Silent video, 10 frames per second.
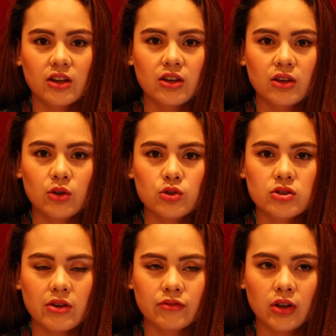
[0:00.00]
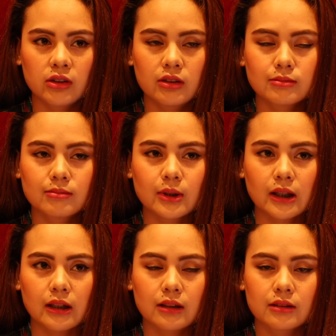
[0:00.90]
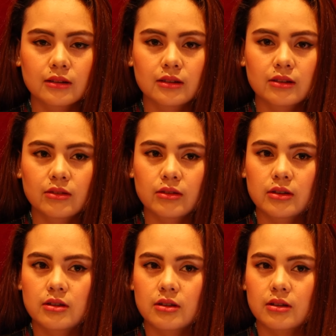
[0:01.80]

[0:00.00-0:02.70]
huge volume and with